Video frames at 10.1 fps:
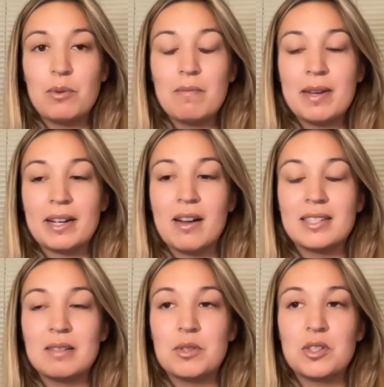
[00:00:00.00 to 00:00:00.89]
we've been
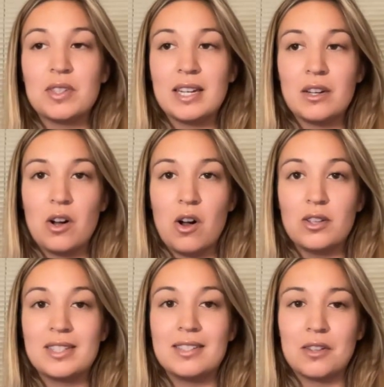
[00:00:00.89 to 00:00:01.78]
accustomed to seeing
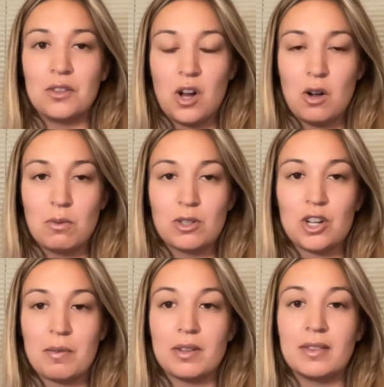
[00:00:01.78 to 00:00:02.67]
all season long. We'll
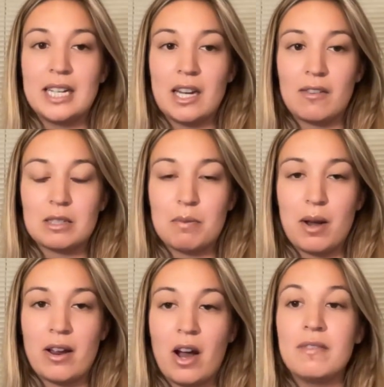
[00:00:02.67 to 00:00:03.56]
start with the leadoff
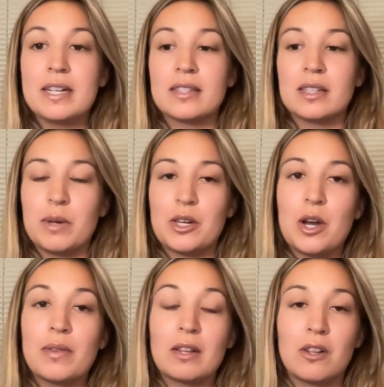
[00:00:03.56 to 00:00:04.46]
spot. Obviously, we
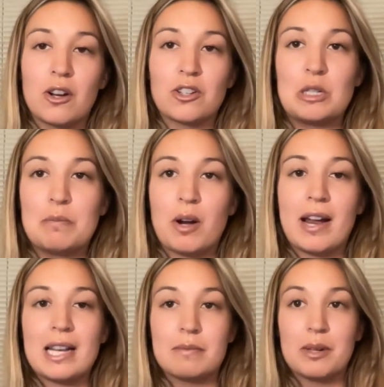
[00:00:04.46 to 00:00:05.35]
know that Lars Nootbaar
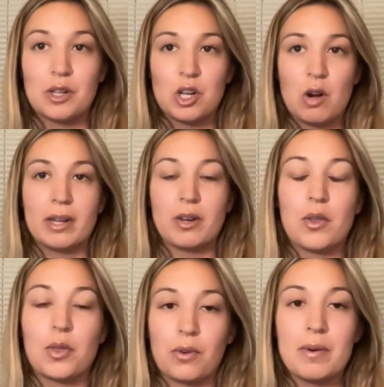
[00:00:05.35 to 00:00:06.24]
has been going
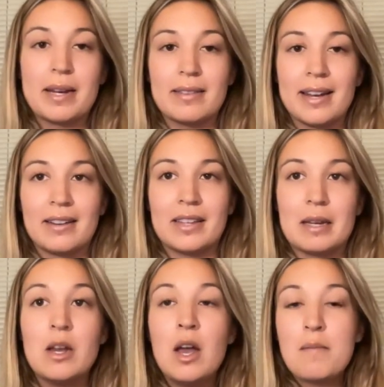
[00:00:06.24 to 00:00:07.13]
through it
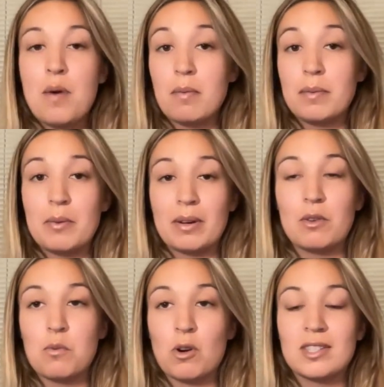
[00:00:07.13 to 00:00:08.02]
lately, probably one of the
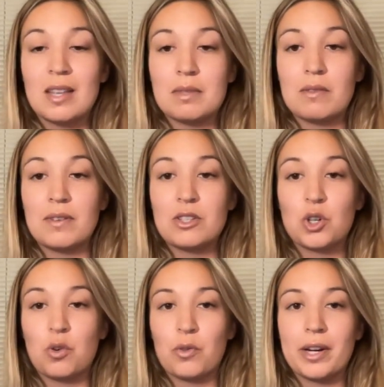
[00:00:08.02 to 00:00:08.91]
worst slumps of his
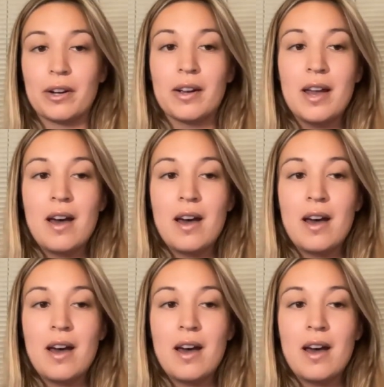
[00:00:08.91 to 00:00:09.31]
career.